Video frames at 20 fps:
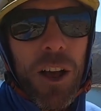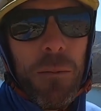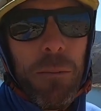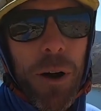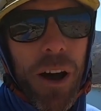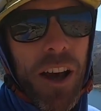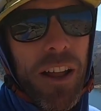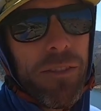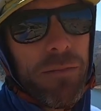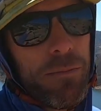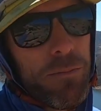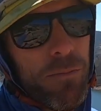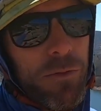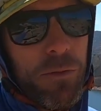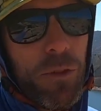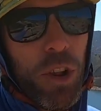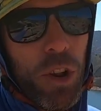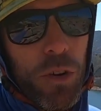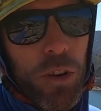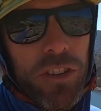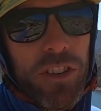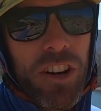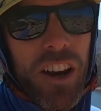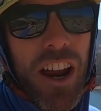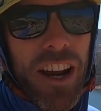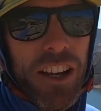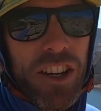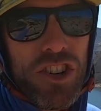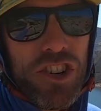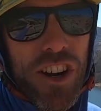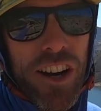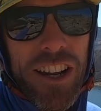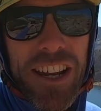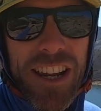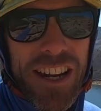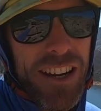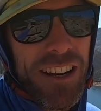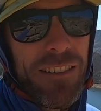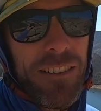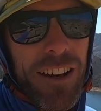But glue-ins are kind of
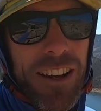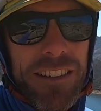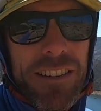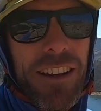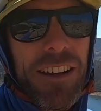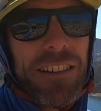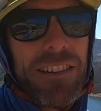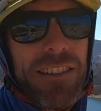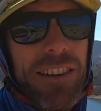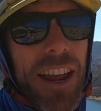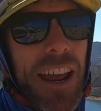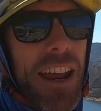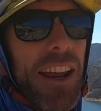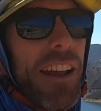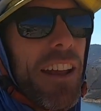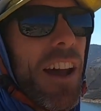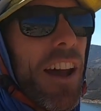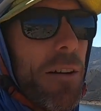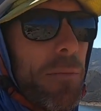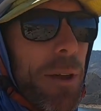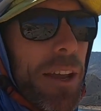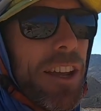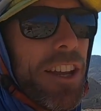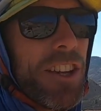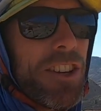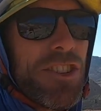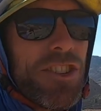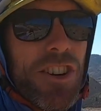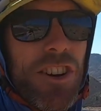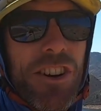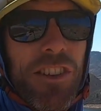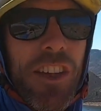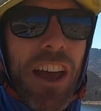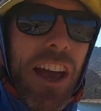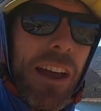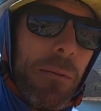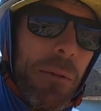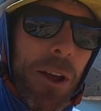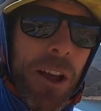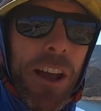tricky. It does take making sure
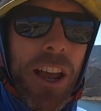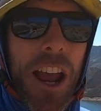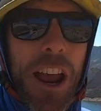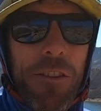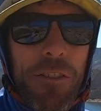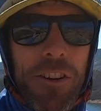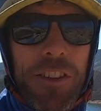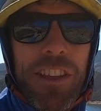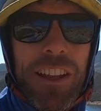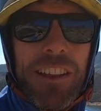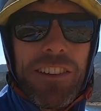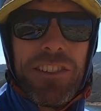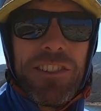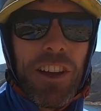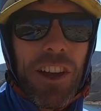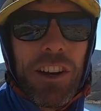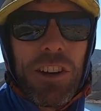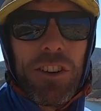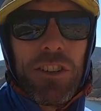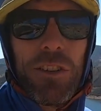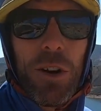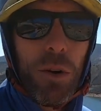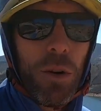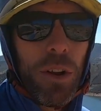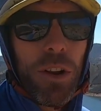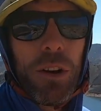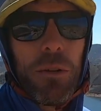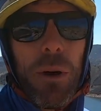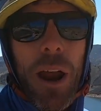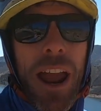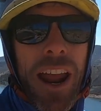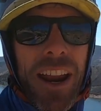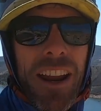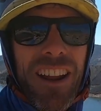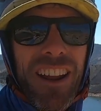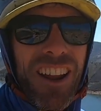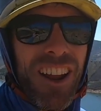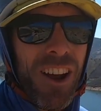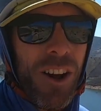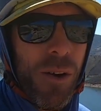that everything is done totally right,
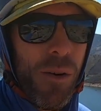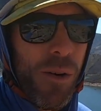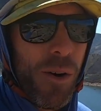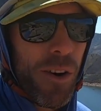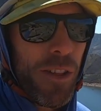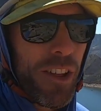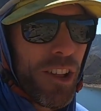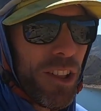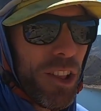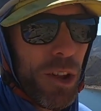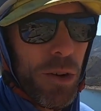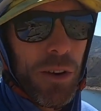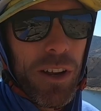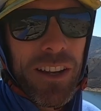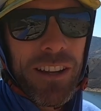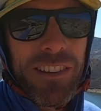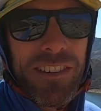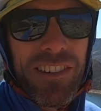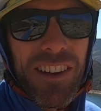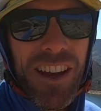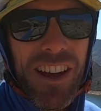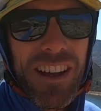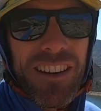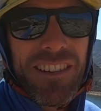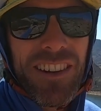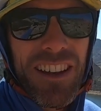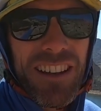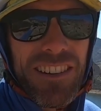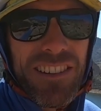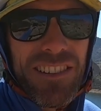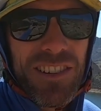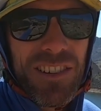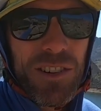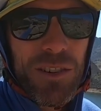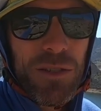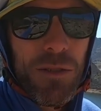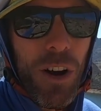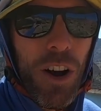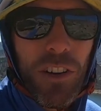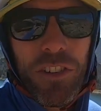or the glue-ins tend
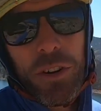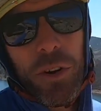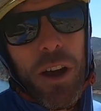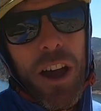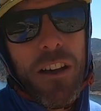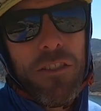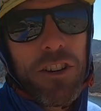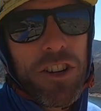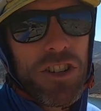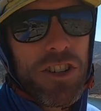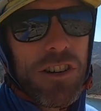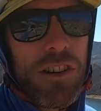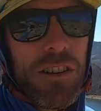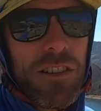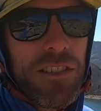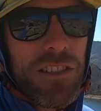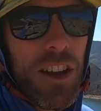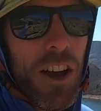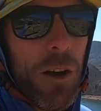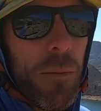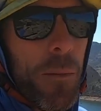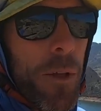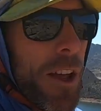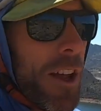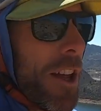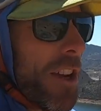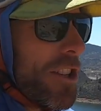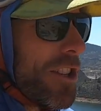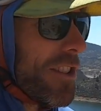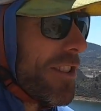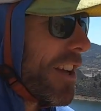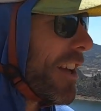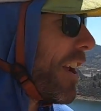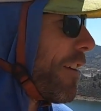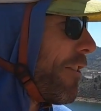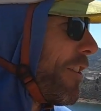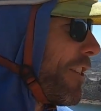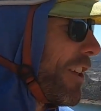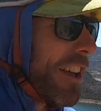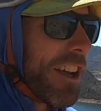to also have issues. So just like
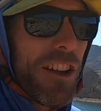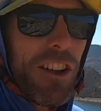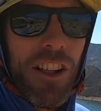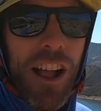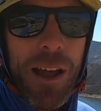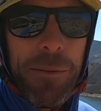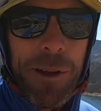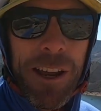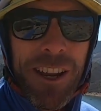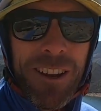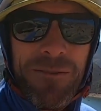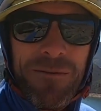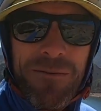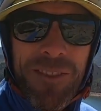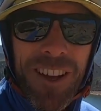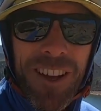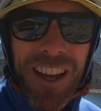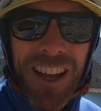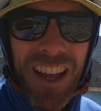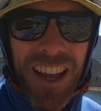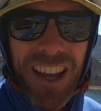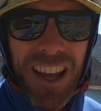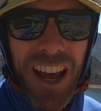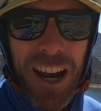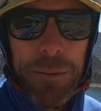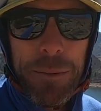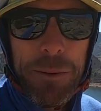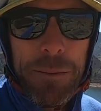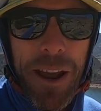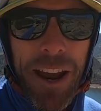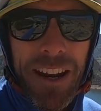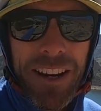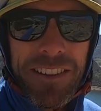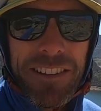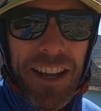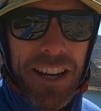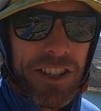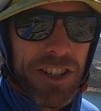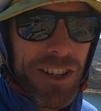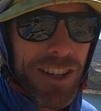everything in climbing, got to be paying
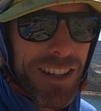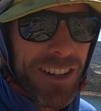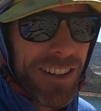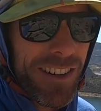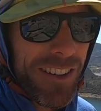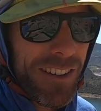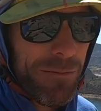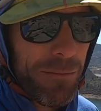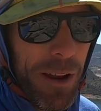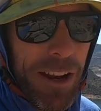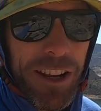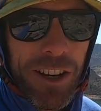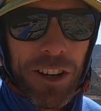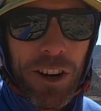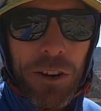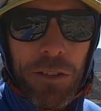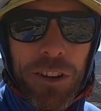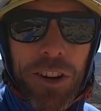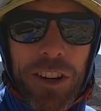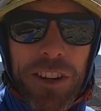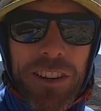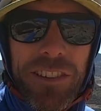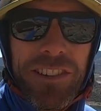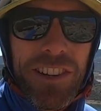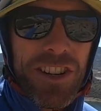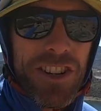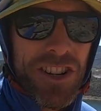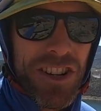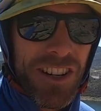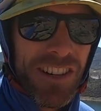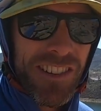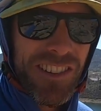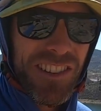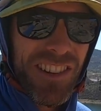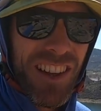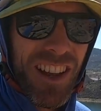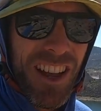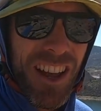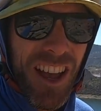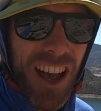attention, making your own good decisions.
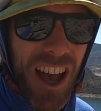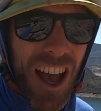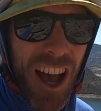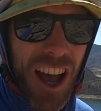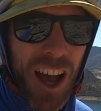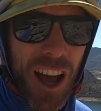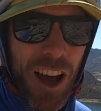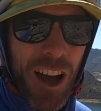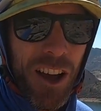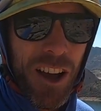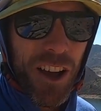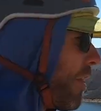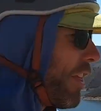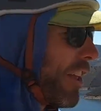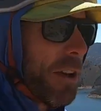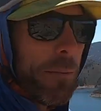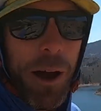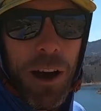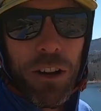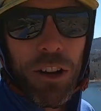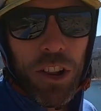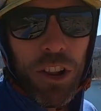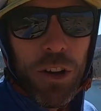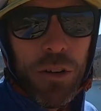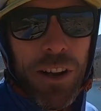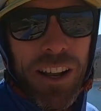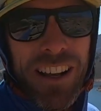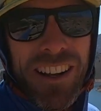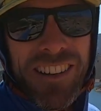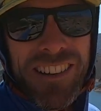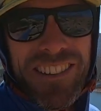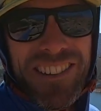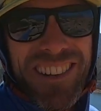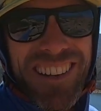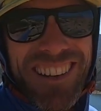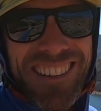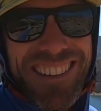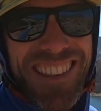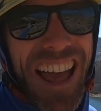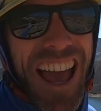The thing about glue-ins
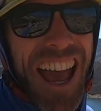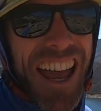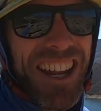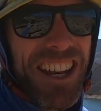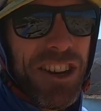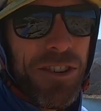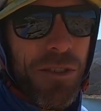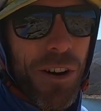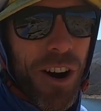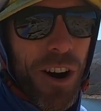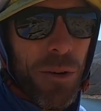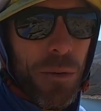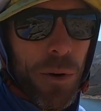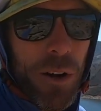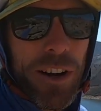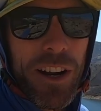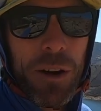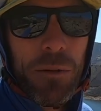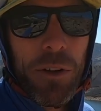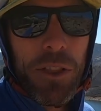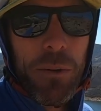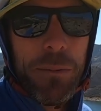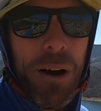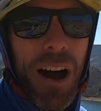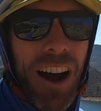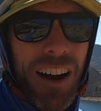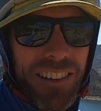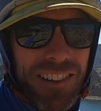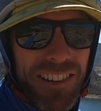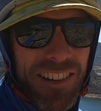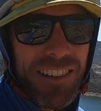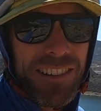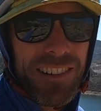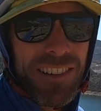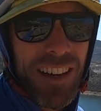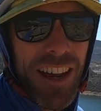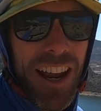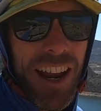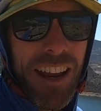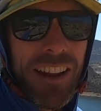is that you are working with
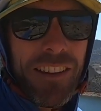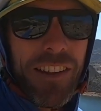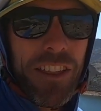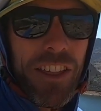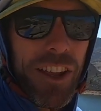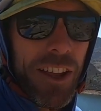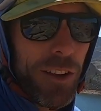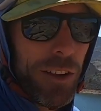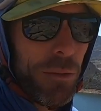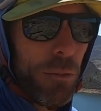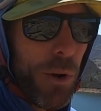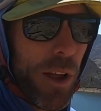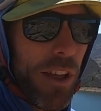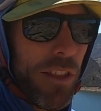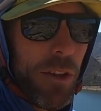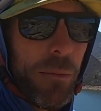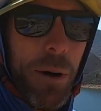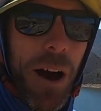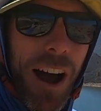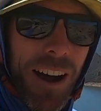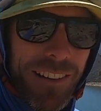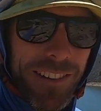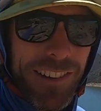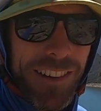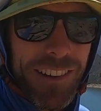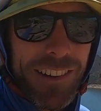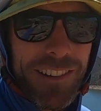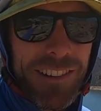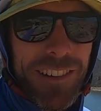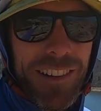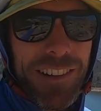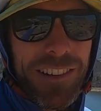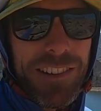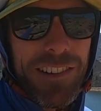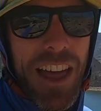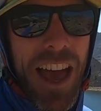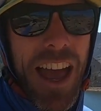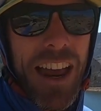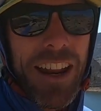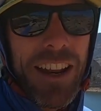epoxies, and the thing with epoxies is
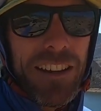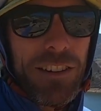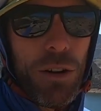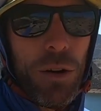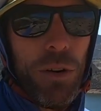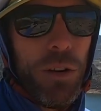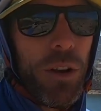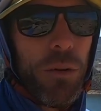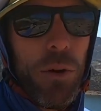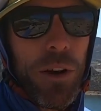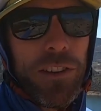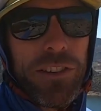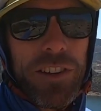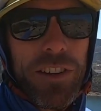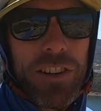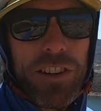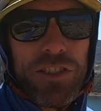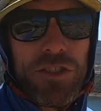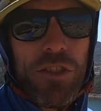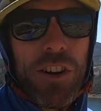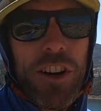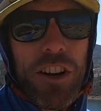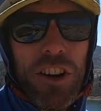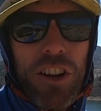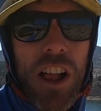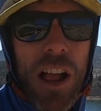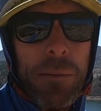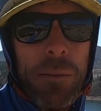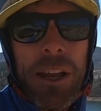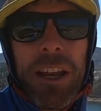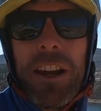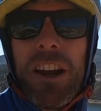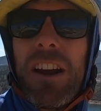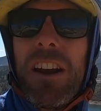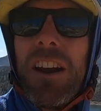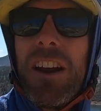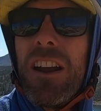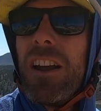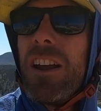that it totally wants to destroy your climbing gear.